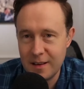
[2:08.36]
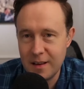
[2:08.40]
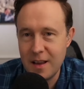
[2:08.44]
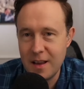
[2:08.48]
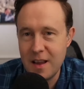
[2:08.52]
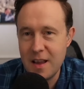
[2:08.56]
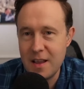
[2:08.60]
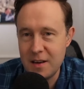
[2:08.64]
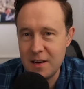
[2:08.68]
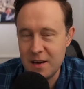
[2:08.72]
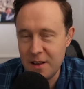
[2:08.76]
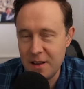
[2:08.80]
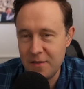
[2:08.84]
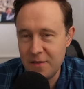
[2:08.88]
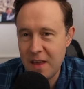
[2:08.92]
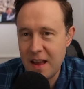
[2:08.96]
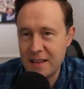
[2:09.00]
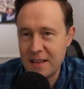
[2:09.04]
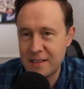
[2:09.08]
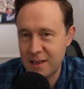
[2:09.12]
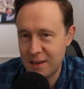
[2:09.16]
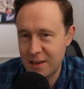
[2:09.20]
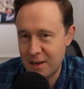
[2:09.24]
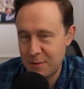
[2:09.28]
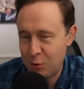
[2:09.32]
and, and
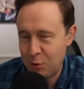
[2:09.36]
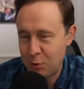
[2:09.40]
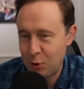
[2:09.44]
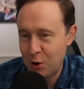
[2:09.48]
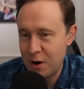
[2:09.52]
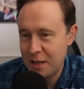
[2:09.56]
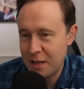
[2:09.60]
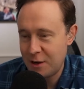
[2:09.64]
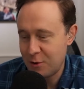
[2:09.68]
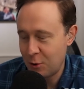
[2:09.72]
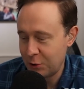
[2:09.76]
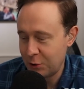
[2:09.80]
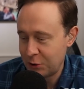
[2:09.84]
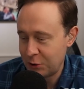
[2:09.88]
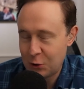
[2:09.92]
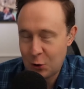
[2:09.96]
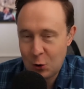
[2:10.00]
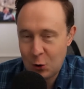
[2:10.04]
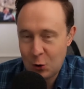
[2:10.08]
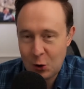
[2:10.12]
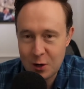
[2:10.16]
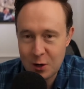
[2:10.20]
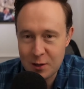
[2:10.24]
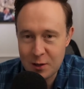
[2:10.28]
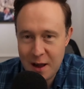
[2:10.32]
that's a pretty cool
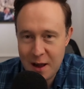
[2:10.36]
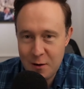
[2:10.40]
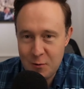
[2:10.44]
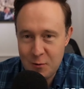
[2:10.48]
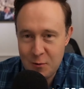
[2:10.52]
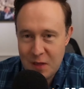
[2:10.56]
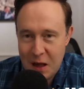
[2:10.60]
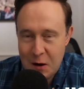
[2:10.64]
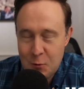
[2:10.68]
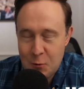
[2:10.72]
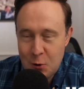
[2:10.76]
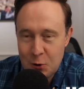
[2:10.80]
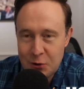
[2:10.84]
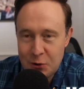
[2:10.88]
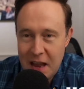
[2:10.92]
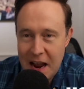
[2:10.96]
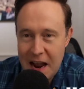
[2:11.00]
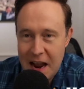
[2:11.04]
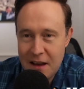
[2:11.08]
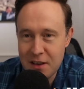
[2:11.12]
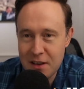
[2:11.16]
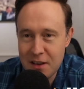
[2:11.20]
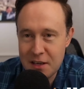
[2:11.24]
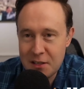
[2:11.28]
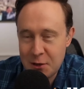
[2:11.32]
story that that we'll
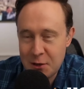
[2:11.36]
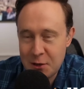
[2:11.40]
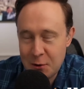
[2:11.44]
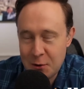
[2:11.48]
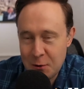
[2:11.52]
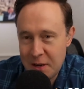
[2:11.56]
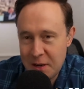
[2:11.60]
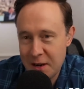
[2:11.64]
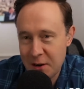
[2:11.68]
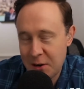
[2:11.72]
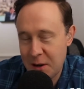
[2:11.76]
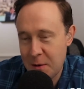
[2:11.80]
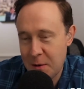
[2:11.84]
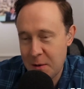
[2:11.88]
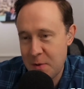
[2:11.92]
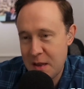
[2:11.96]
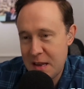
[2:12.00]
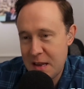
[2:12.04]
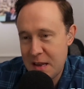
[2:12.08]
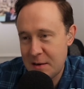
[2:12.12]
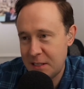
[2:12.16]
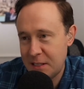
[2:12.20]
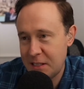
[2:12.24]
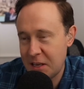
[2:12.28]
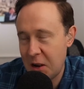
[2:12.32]
dive into here in a
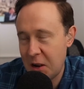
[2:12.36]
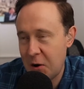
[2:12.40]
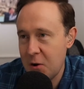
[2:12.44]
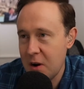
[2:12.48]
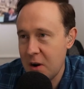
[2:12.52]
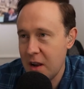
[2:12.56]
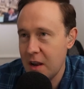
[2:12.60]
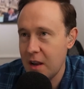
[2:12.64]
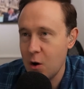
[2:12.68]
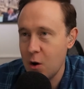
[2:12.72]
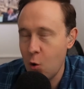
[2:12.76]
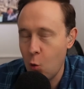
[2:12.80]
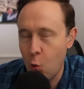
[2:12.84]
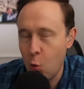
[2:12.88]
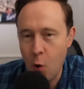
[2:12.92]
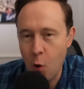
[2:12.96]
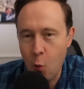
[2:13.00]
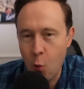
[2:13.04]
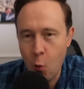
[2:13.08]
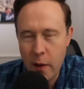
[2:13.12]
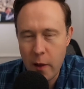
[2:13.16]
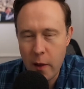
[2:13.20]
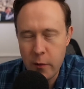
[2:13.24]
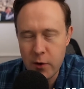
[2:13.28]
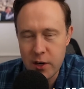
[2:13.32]
bit. So, well,
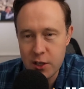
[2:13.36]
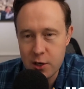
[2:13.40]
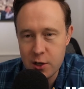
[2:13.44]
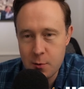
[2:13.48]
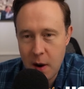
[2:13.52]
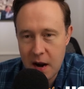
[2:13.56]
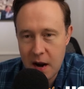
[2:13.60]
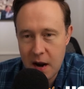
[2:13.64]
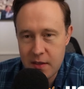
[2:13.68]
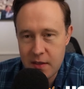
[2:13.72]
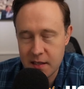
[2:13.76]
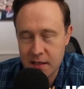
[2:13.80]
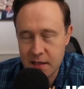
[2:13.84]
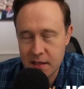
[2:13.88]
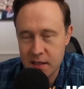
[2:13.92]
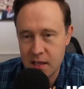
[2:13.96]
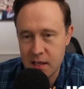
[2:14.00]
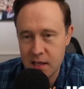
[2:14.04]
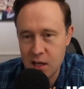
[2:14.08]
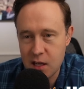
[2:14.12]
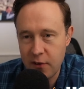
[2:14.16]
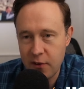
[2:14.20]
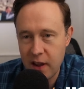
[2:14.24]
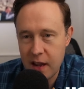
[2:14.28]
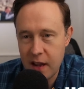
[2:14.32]
when did you buy that
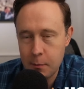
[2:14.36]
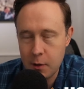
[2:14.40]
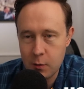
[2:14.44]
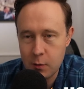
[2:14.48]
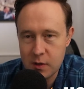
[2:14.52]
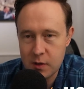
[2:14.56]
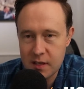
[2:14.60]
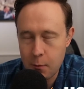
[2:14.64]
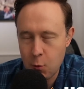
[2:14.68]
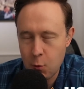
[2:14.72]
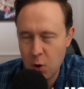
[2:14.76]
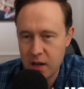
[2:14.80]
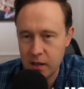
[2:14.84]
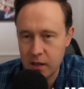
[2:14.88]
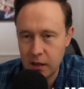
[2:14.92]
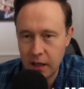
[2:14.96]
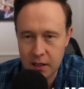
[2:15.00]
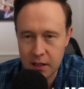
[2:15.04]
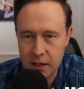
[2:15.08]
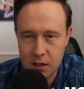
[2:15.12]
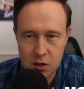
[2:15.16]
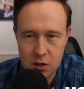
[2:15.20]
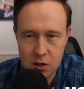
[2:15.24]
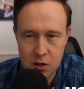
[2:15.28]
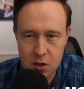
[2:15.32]
single family? Was that what
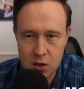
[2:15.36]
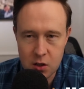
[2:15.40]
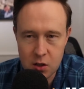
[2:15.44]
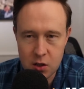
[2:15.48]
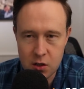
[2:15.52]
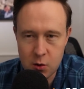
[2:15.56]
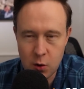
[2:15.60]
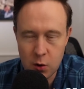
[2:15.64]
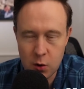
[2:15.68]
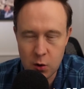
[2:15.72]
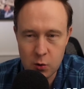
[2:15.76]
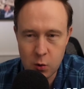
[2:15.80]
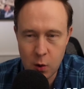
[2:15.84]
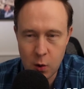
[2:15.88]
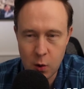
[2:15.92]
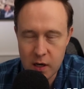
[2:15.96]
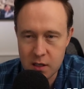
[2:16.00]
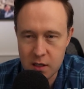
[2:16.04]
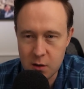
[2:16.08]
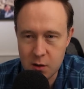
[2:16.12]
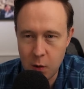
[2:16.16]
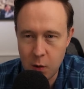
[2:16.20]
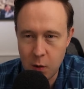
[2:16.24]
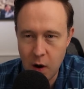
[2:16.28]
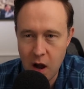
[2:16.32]
like
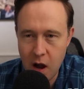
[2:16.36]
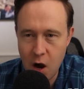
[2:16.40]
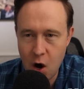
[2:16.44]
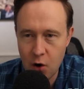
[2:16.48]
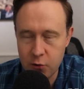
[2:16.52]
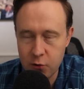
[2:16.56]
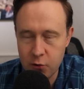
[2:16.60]
2012,